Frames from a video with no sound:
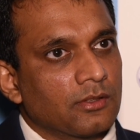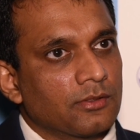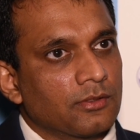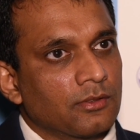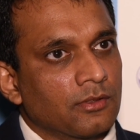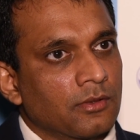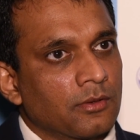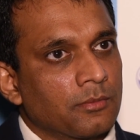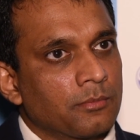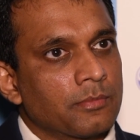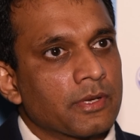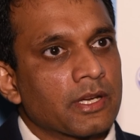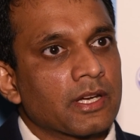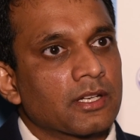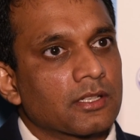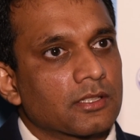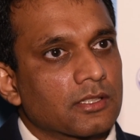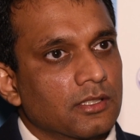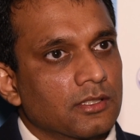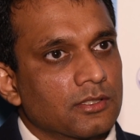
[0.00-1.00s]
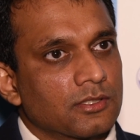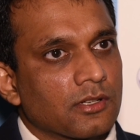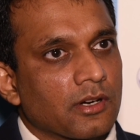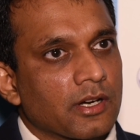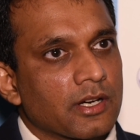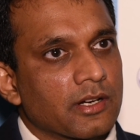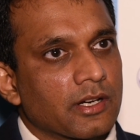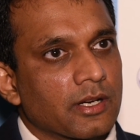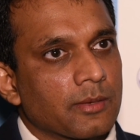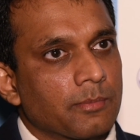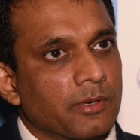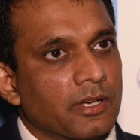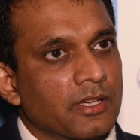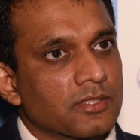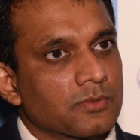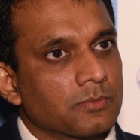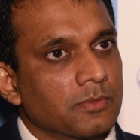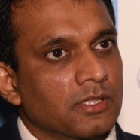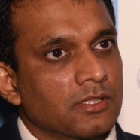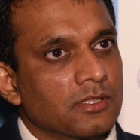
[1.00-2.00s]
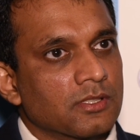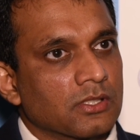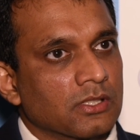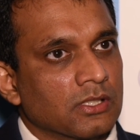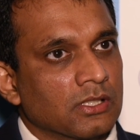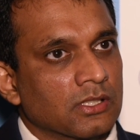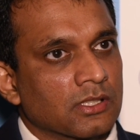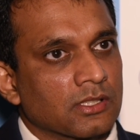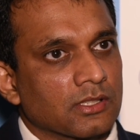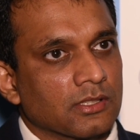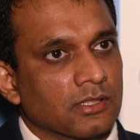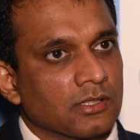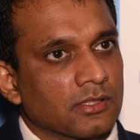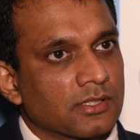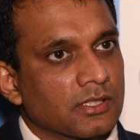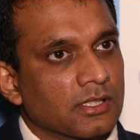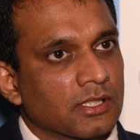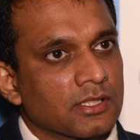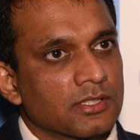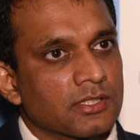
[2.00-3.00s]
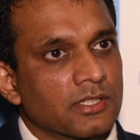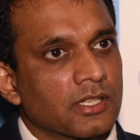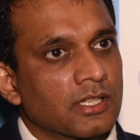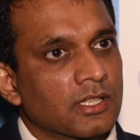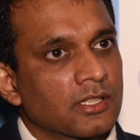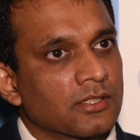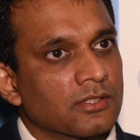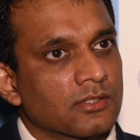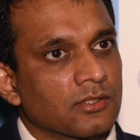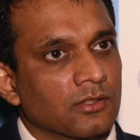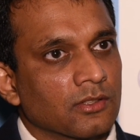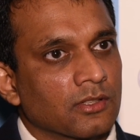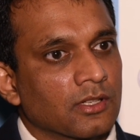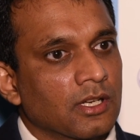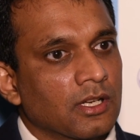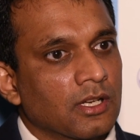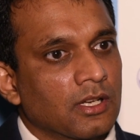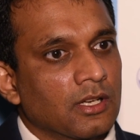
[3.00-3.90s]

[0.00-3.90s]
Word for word: so, be it uh, joint replacements or uh, surgeries or